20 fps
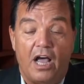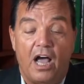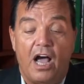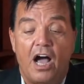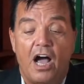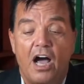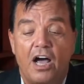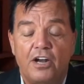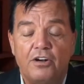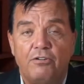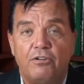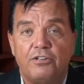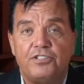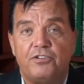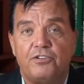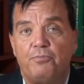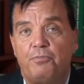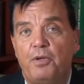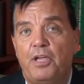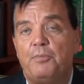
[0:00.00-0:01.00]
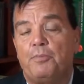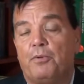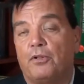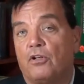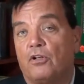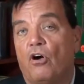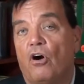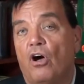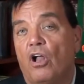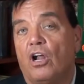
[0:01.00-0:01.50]
Hundreds of people
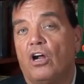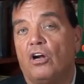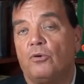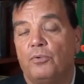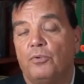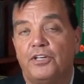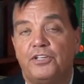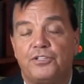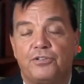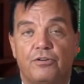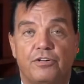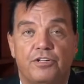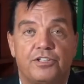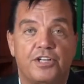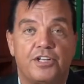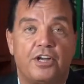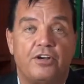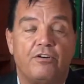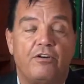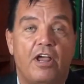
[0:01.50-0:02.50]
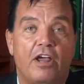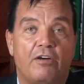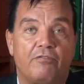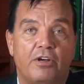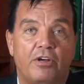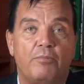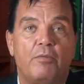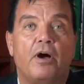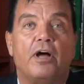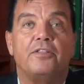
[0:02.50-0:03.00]
call our research center
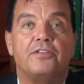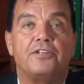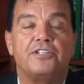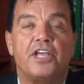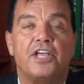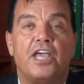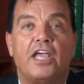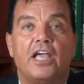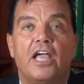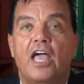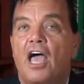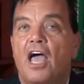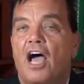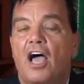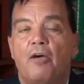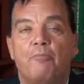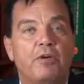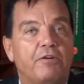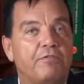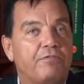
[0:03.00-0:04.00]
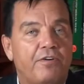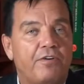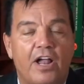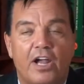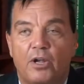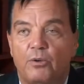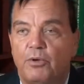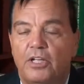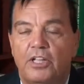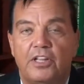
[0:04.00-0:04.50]
every month saying, I've been
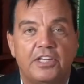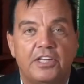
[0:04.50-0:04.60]
following